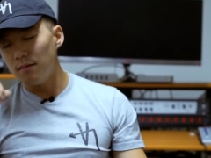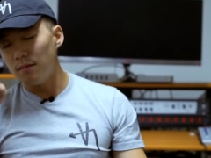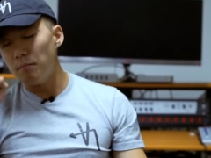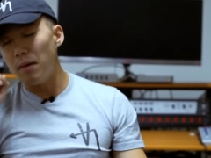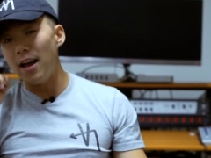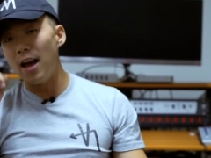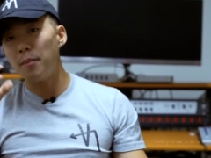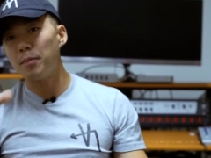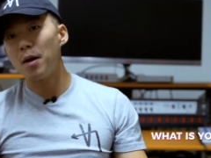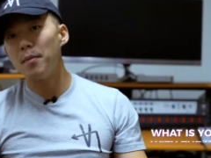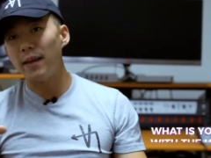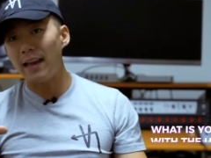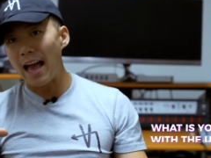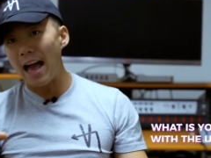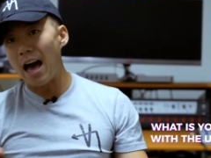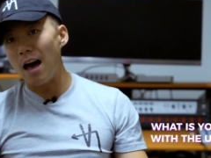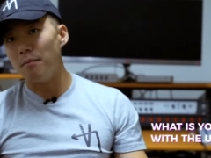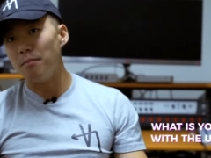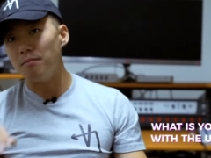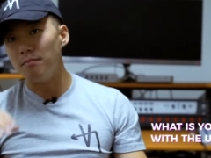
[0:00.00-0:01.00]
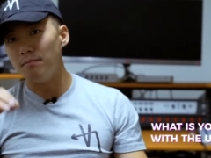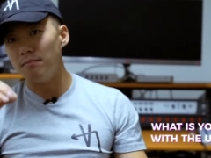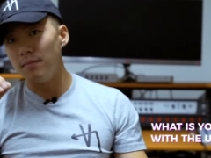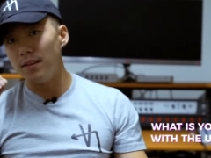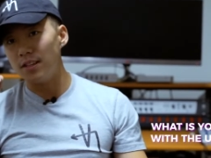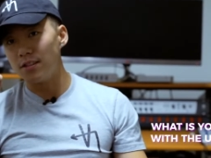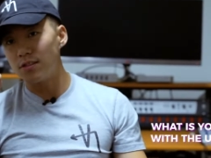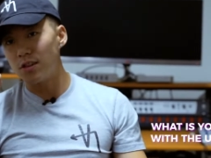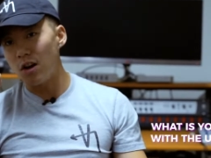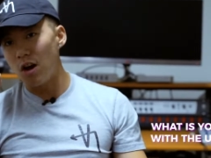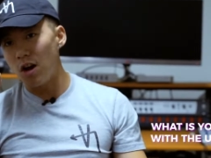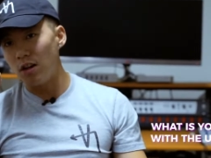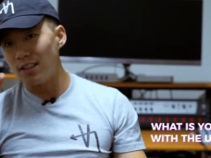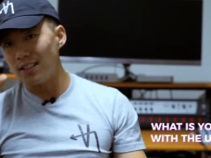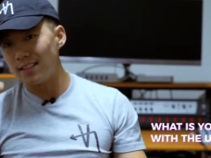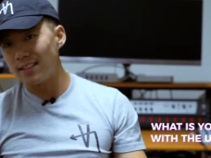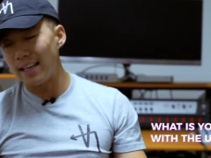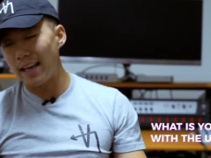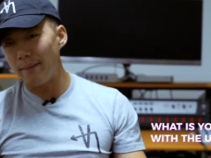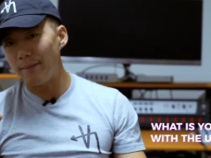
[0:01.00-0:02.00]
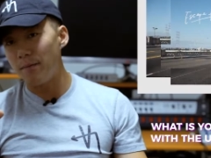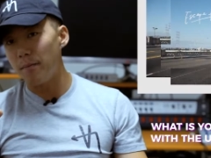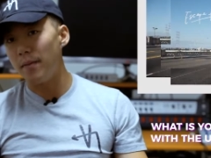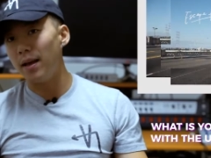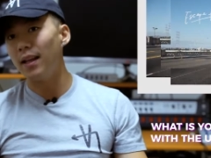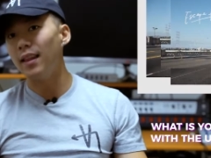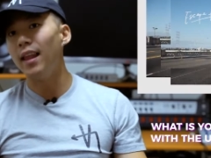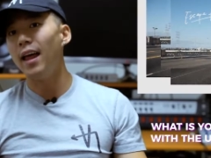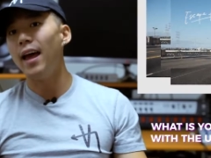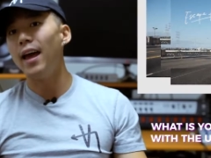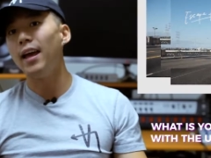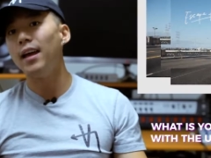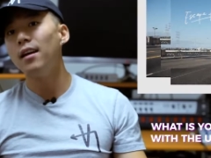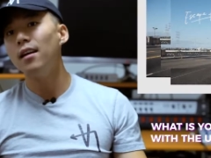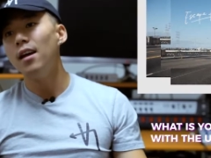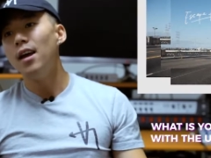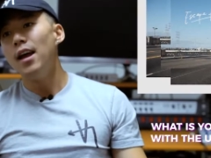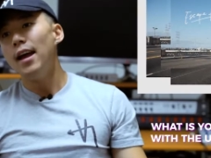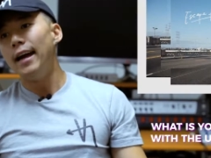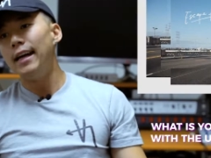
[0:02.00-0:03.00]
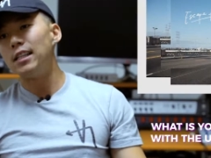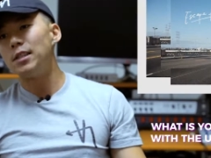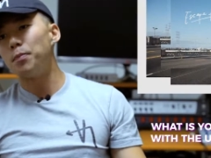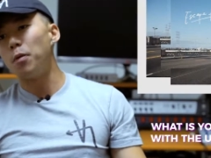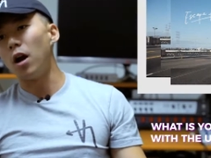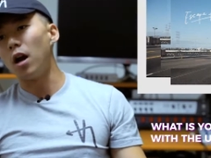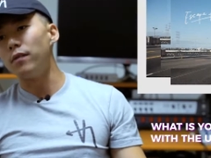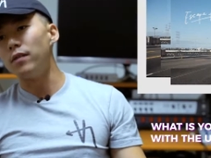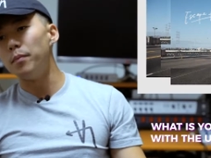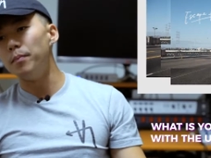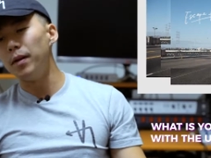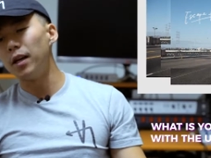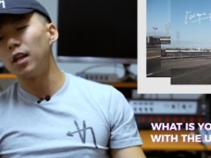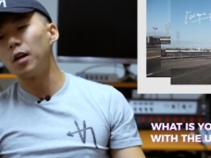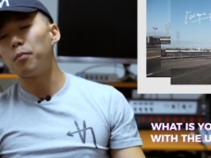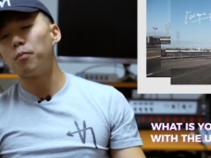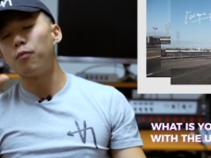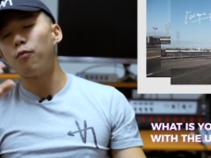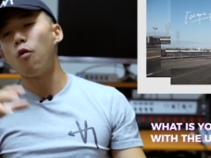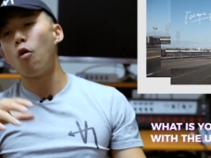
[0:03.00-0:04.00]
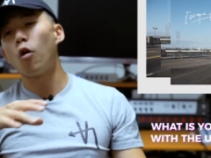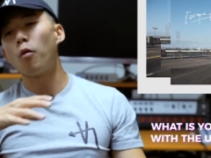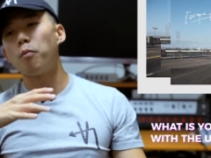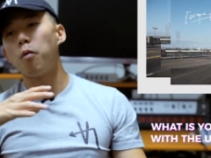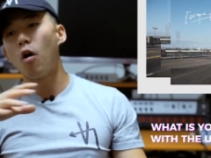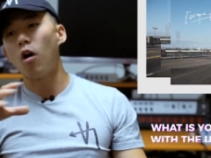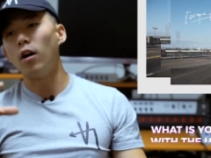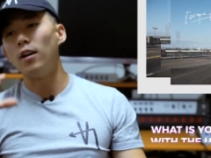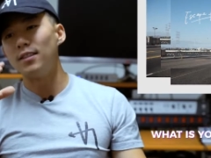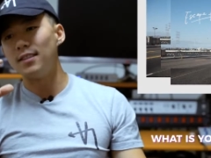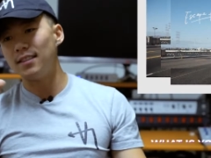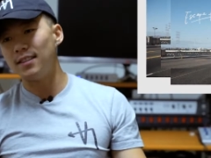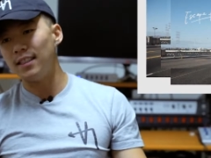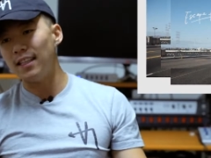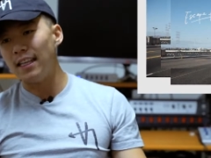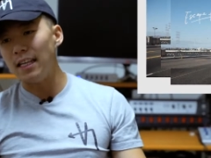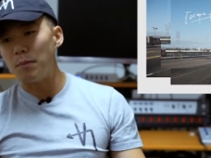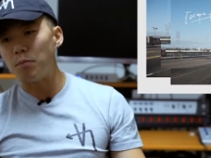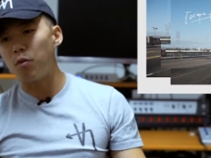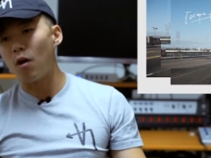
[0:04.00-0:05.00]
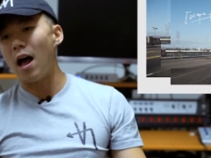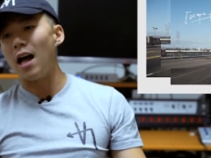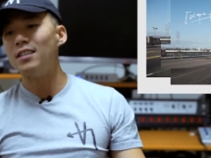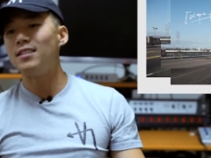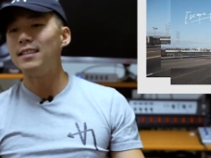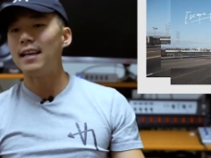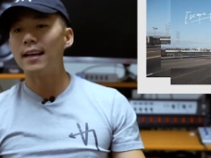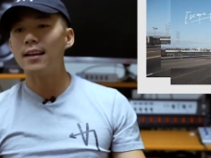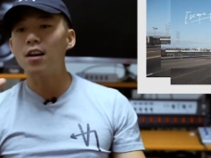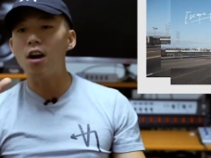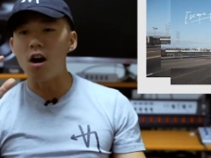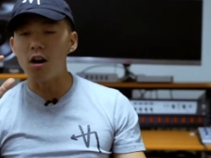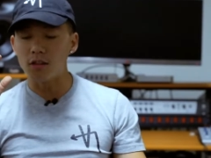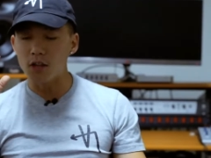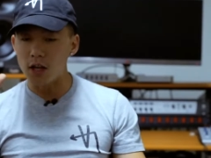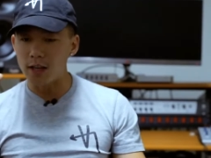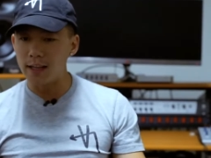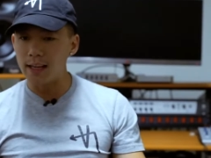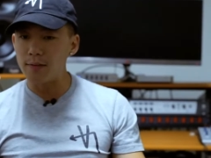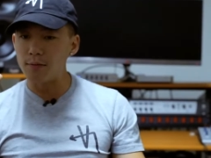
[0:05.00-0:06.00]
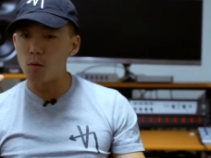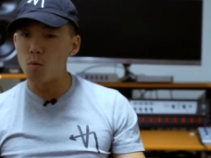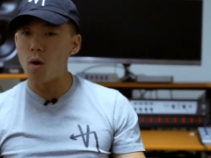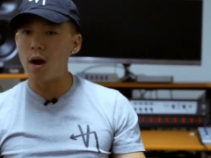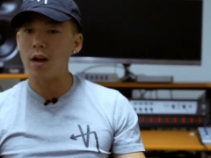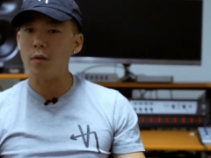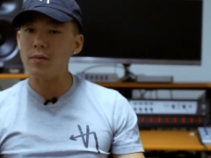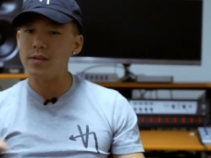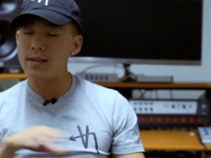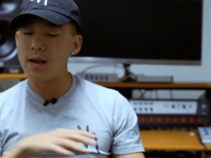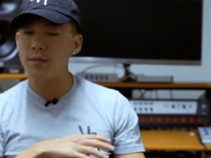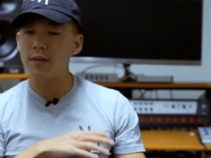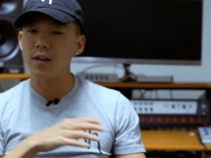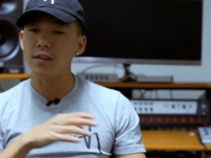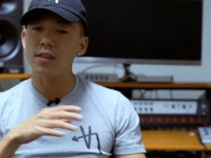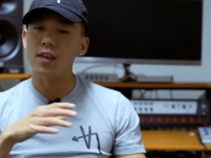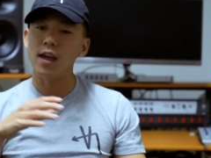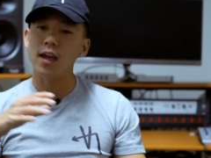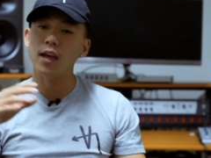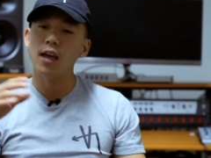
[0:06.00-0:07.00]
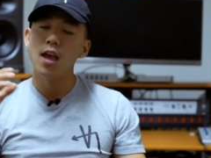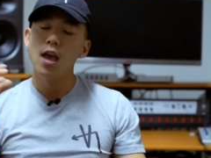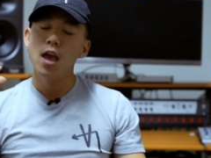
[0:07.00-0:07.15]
My upcoming album is called Escape from LA. It's part of a bigger four-part CD project called All I Ever Wanted Was Everything.